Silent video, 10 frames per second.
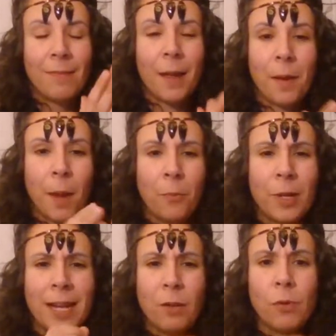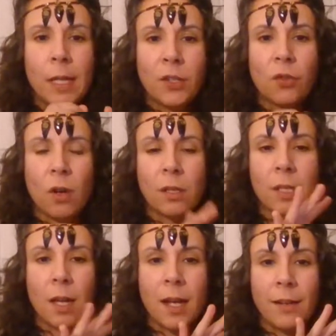I'm getting really strong
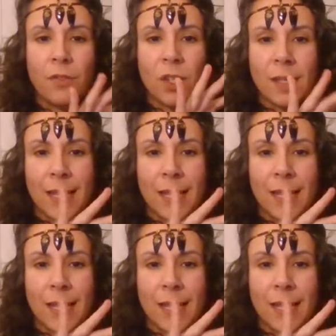to kind of just